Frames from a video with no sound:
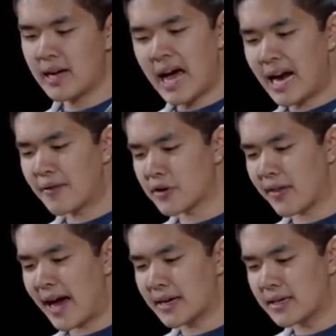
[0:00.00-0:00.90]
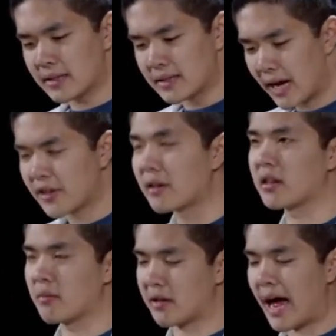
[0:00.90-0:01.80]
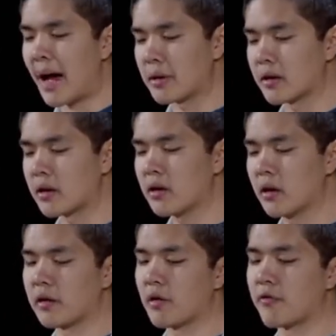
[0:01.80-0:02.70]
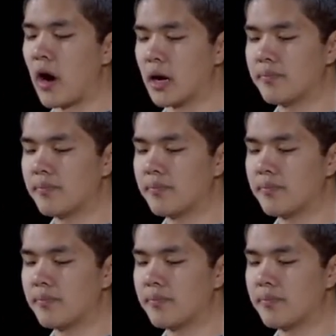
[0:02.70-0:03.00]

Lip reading: And after that, nothing seems to happen so far.